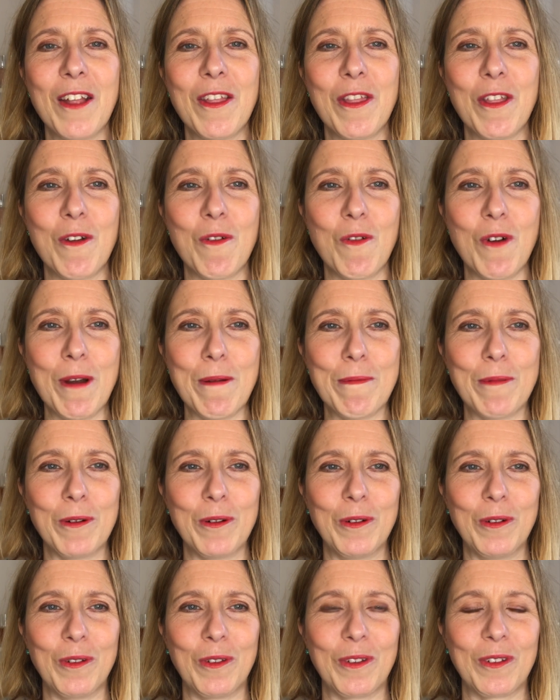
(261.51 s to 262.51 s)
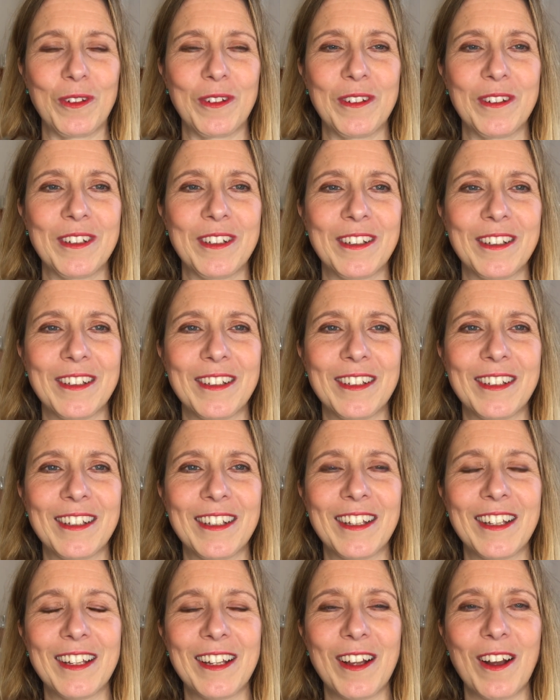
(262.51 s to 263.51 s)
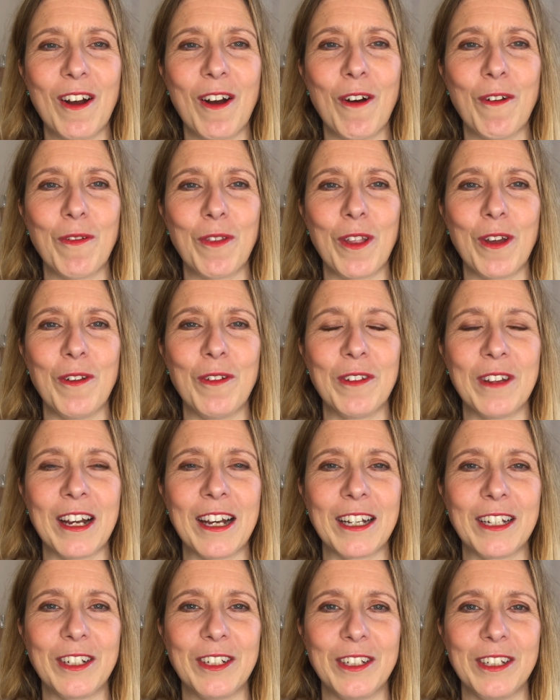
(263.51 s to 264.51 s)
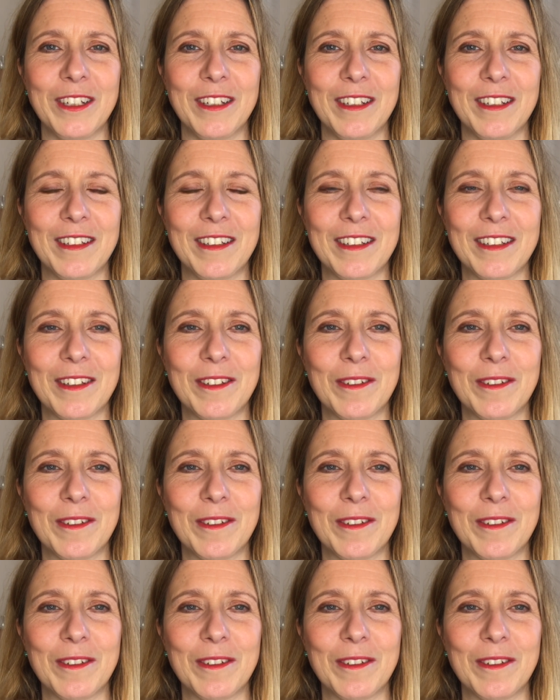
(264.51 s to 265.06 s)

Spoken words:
the ripples of those actions.